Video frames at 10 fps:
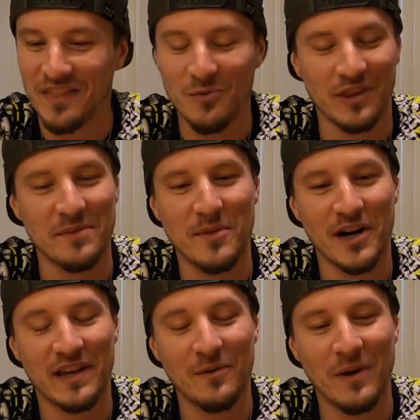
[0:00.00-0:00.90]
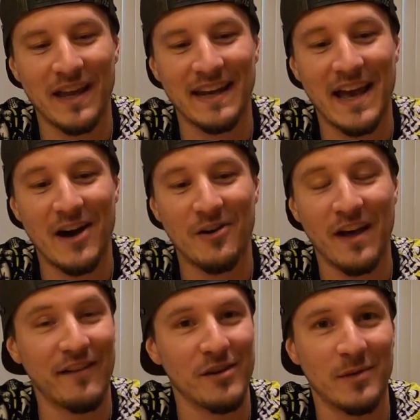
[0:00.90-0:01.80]
with the market right now,
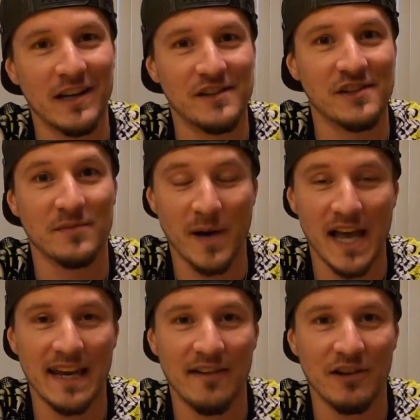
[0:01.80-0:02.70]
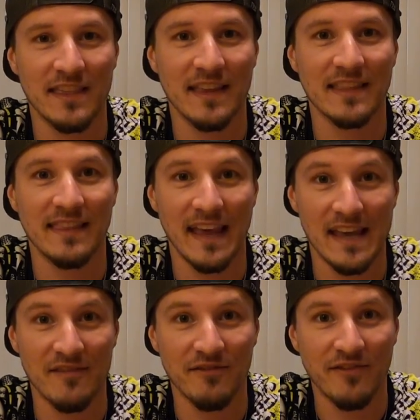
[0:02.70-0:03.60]
everybody's just buying everything that they
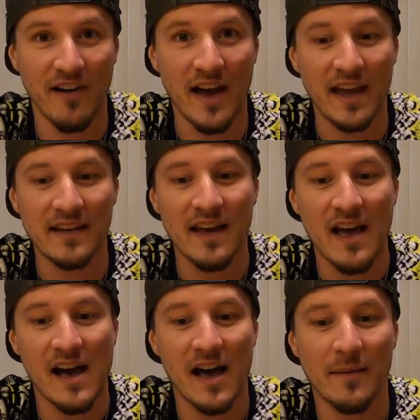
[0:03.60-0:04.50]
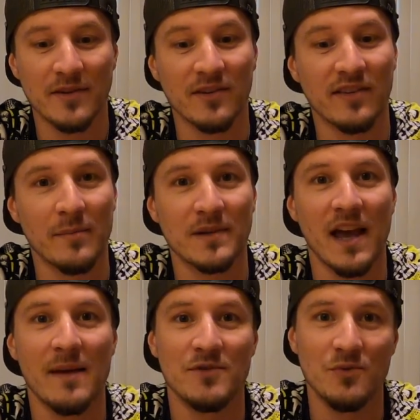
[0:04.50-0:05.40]
can find. So
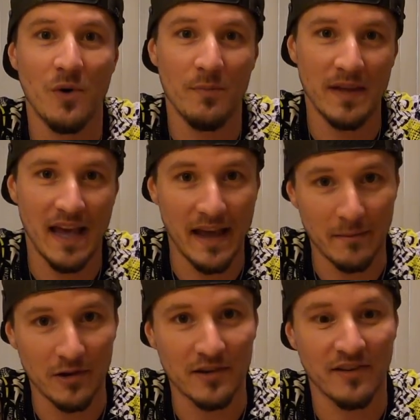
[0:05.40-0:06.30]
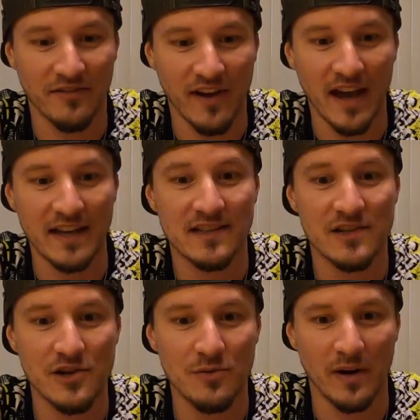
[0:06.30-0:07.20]
sometimes you won't be able to find
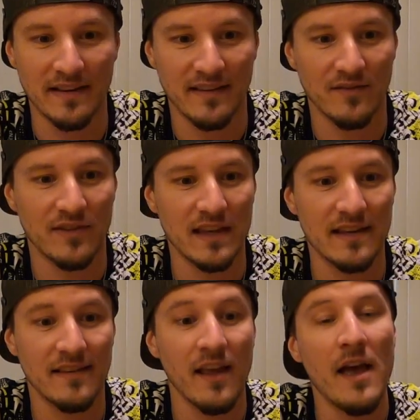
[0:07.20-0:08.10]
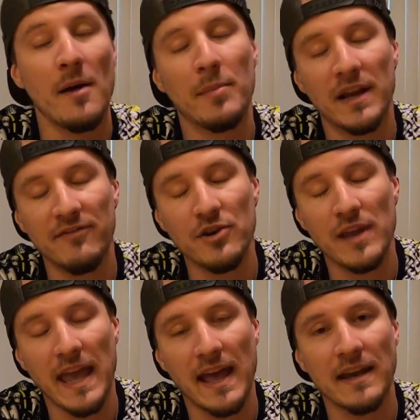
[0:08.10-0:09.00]
new ones of these. But if you
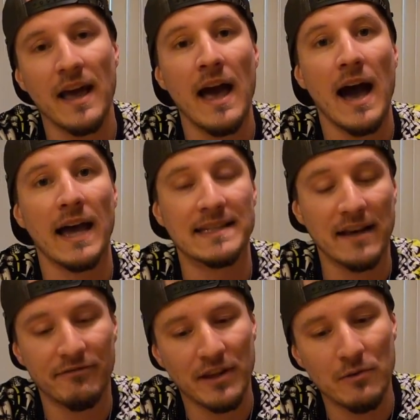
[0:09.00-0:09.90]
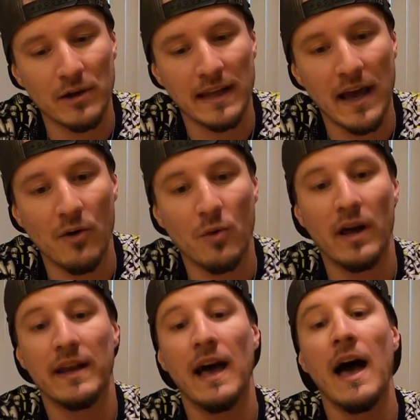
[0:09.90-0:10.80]
can, I definitely would get
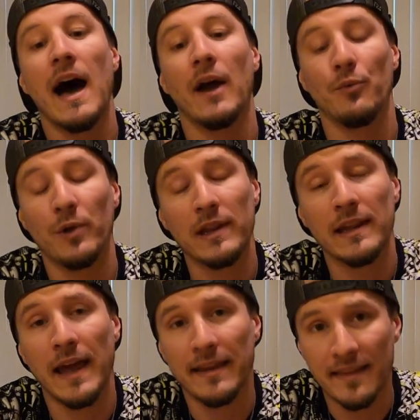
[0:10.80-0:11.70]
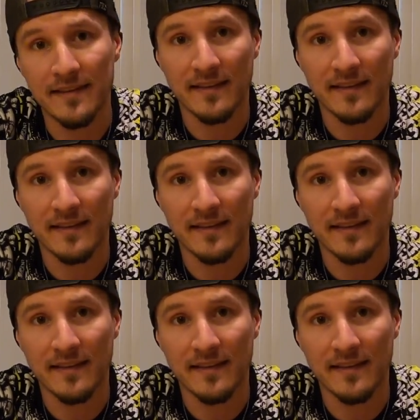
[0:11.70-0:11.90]
one. I really like this